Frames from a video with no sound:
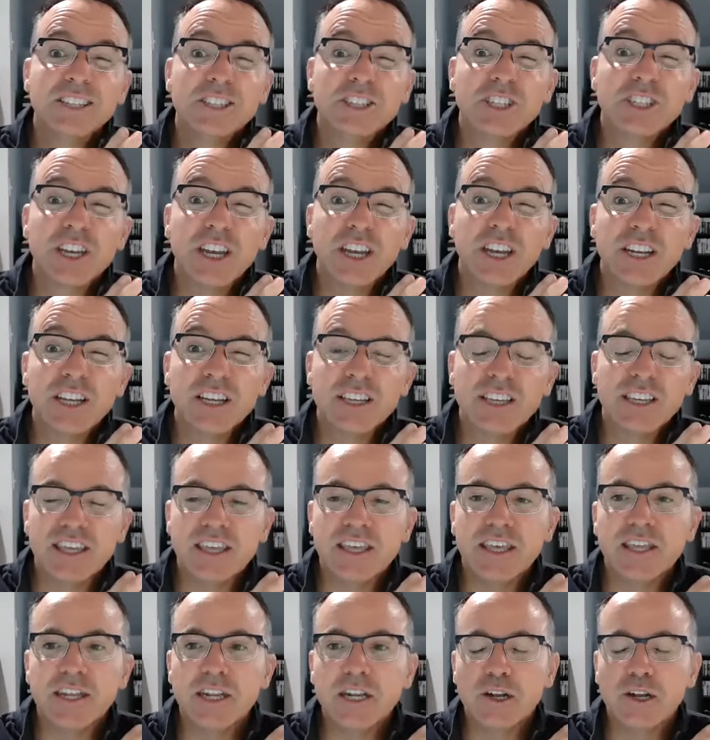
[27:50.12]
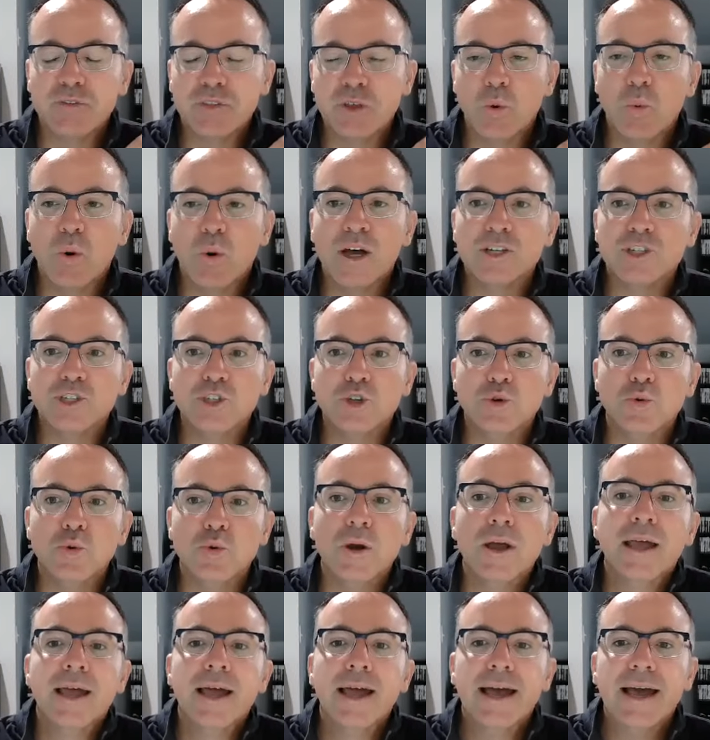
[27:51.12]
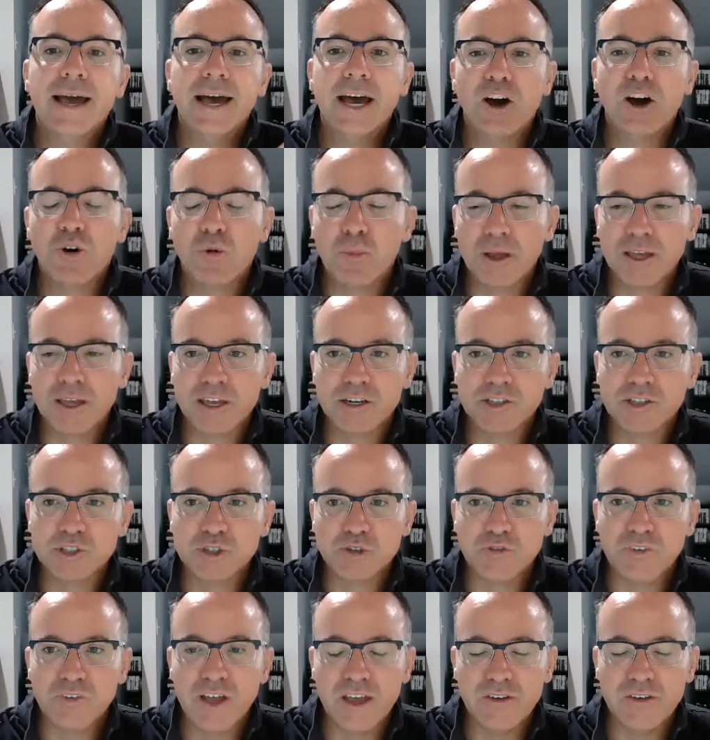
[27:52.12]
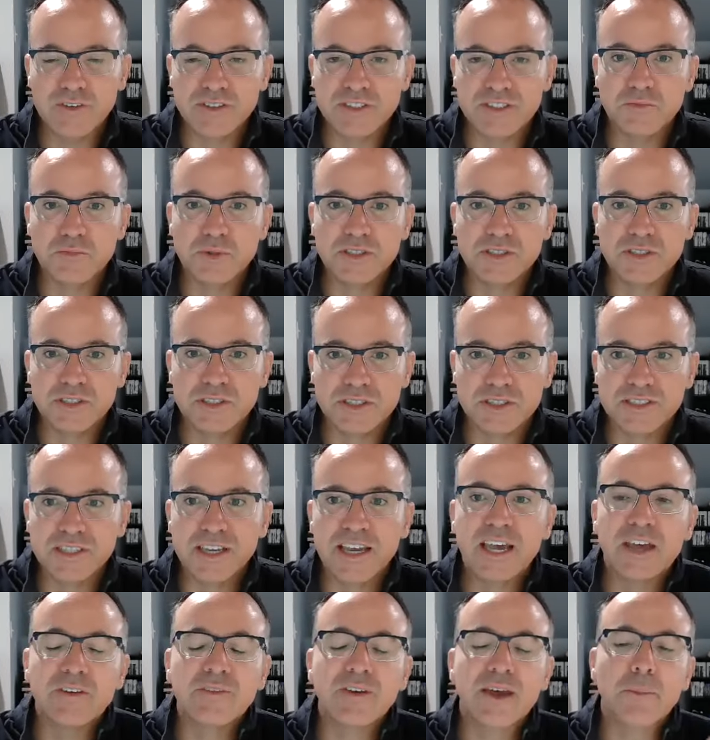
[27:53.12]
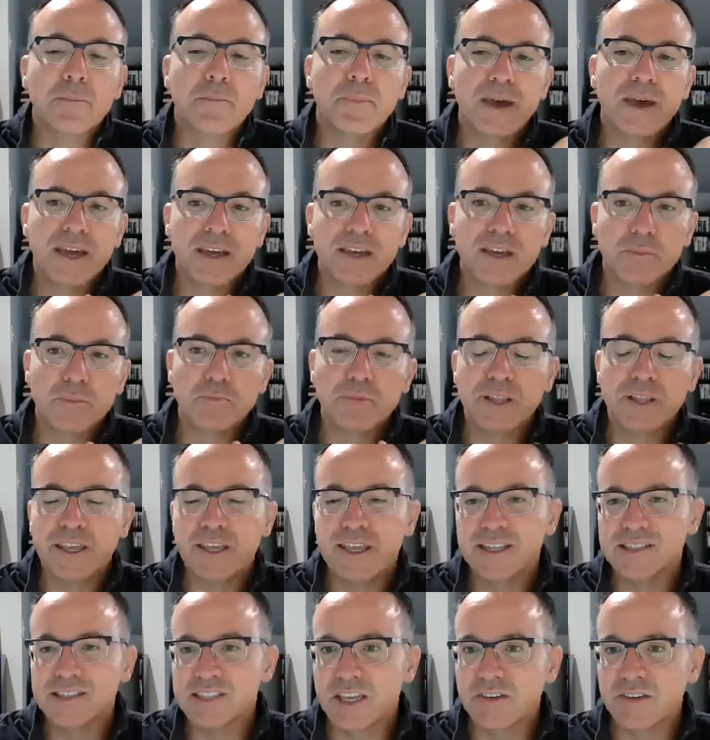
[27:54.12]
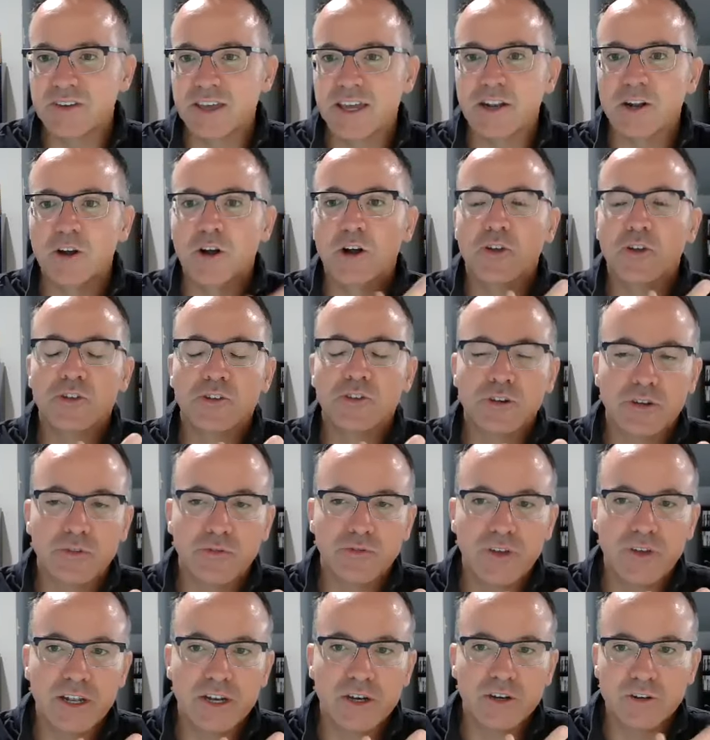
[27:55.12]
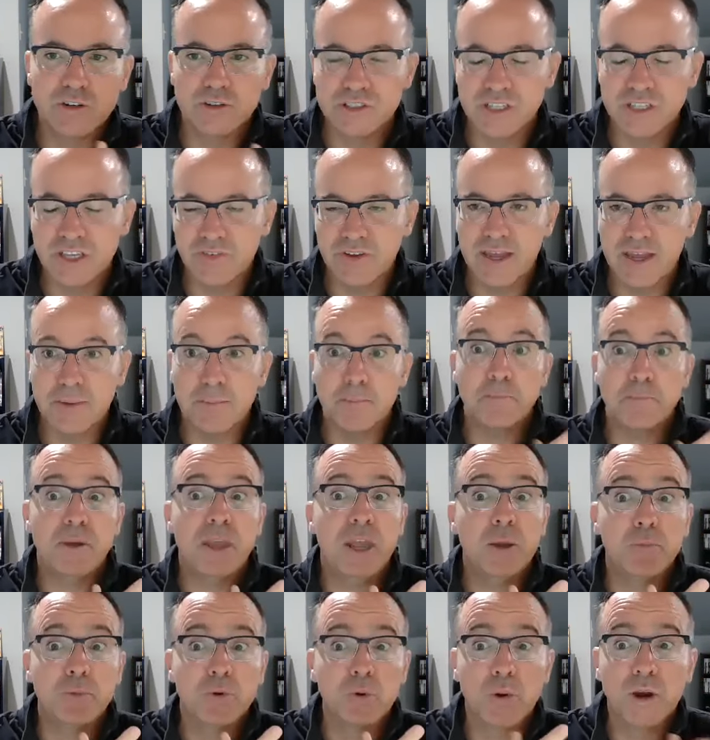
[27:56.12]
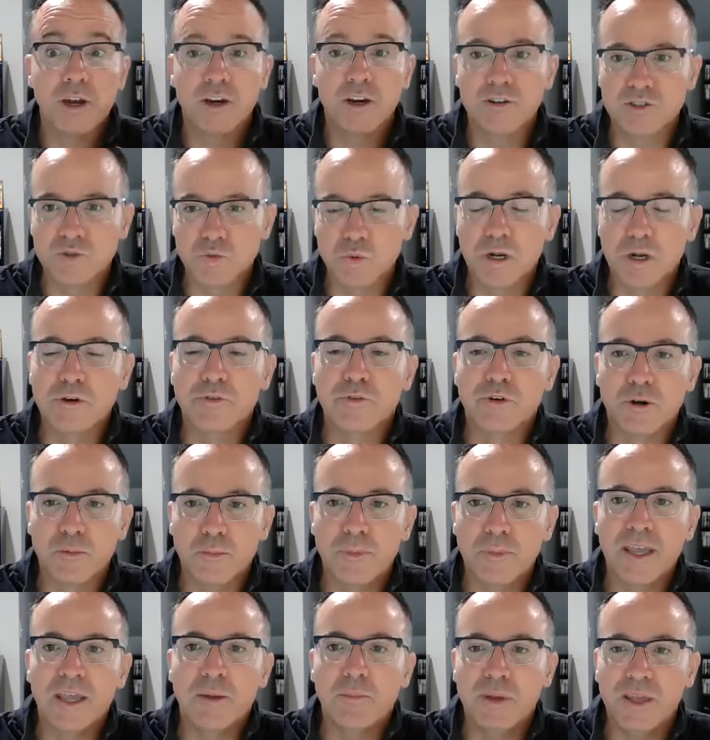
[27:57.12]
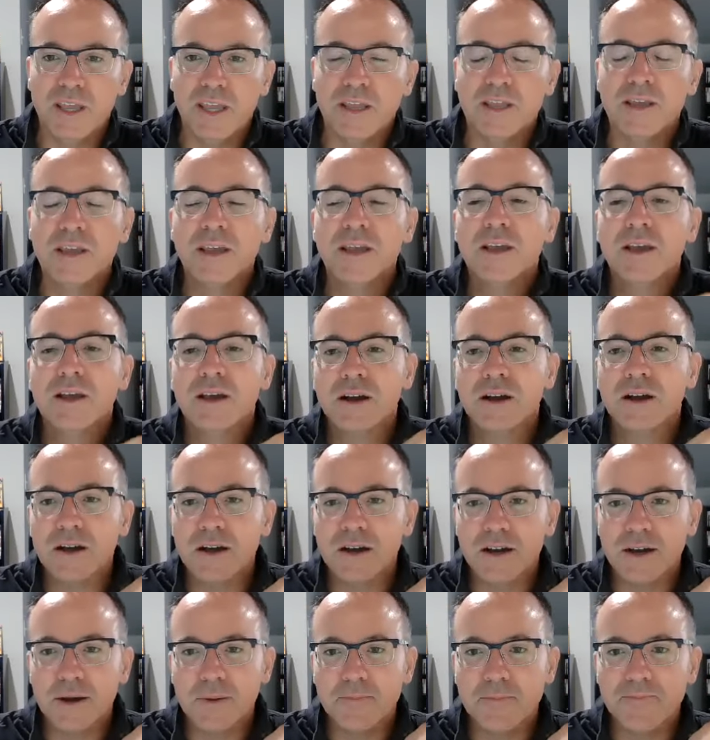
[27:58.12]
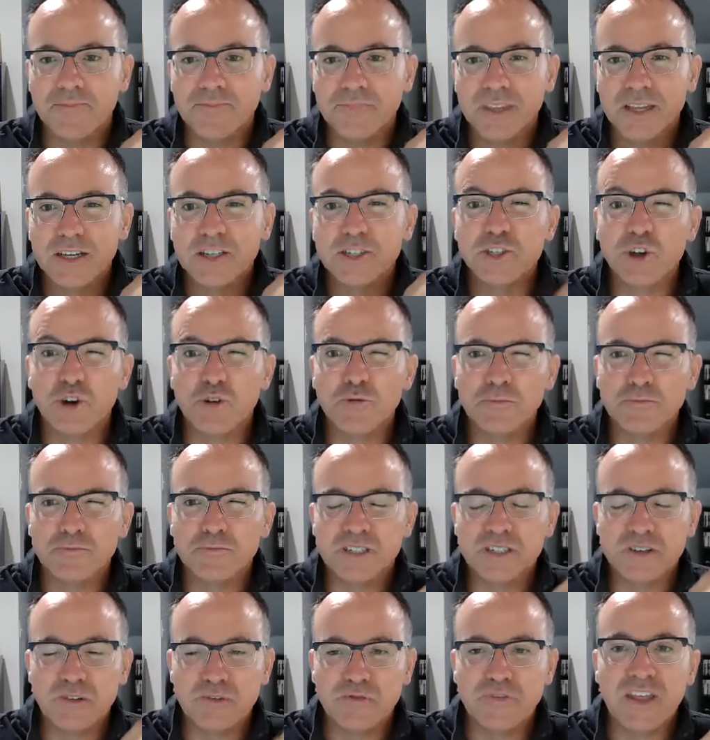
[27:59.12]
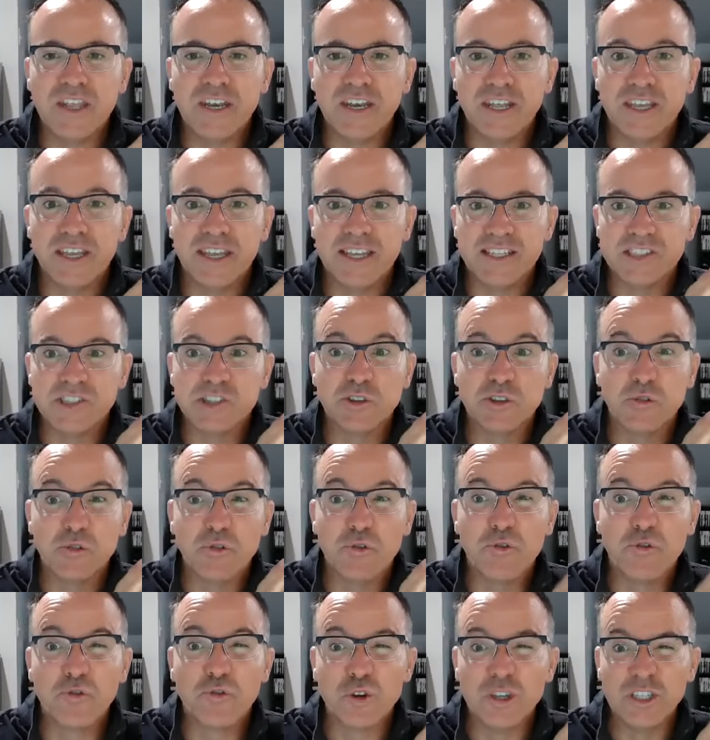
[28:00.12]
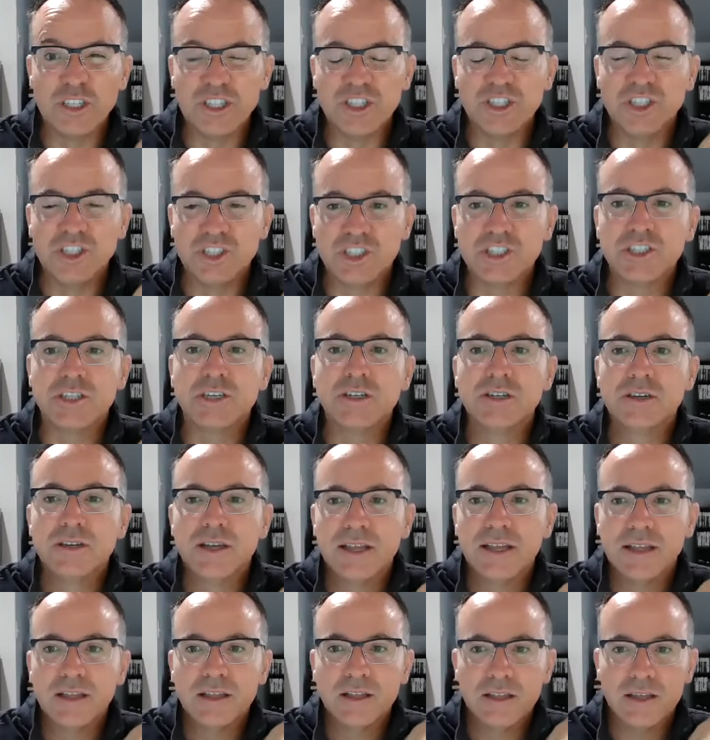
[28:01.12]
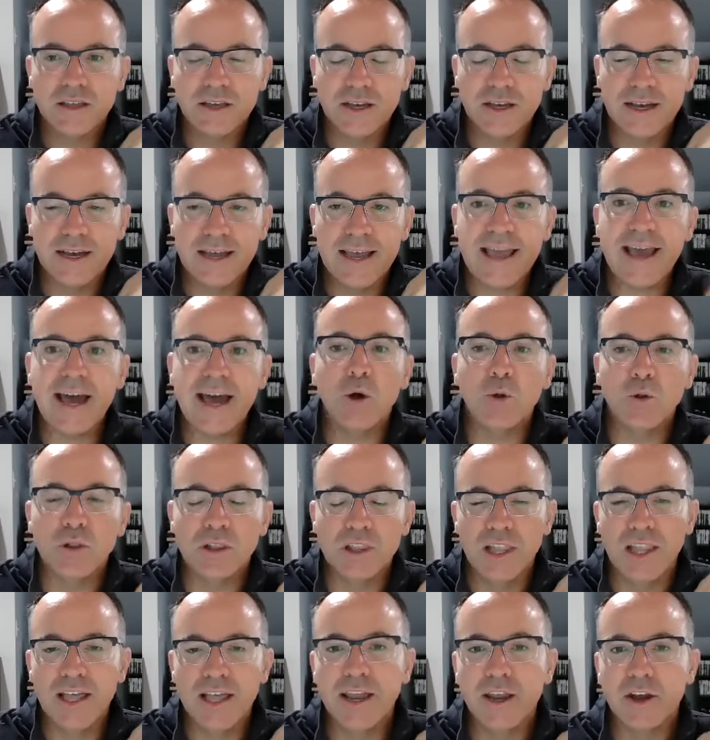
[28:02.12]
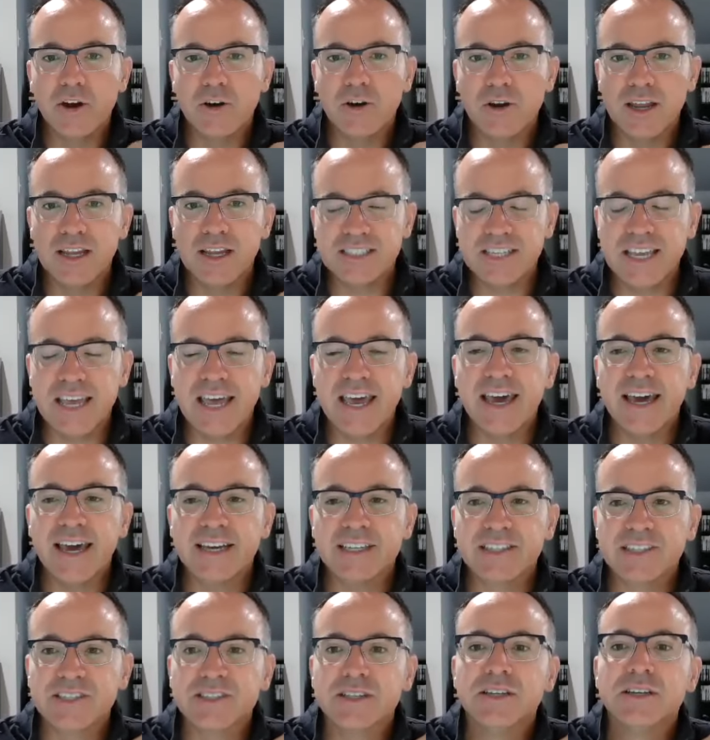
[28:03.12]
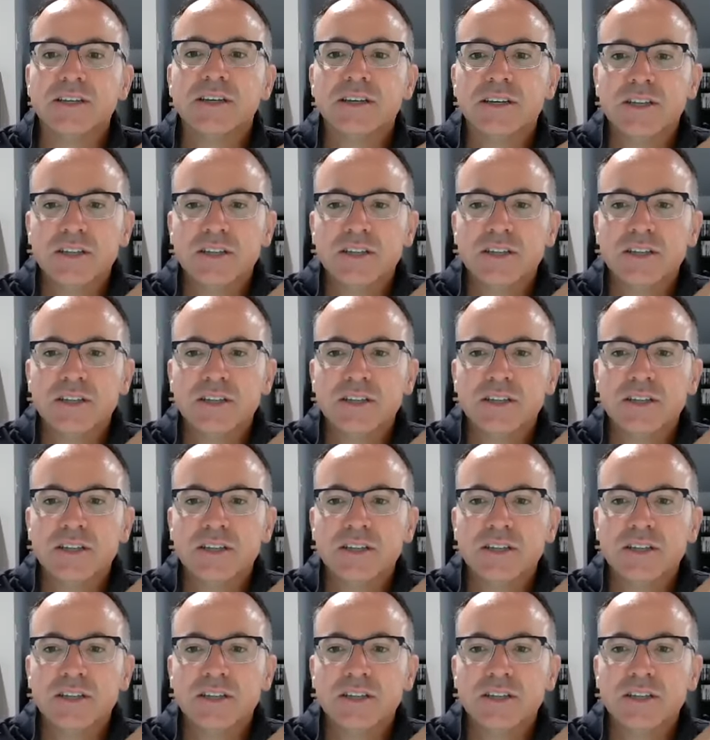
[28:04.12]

China can get in if they want to. How am I going to survive as a business? I've got backup plans, I've got alternate vendors, I've got paper records, whatever it may be. Um, don't defend against the fringe uh, outlier attacks.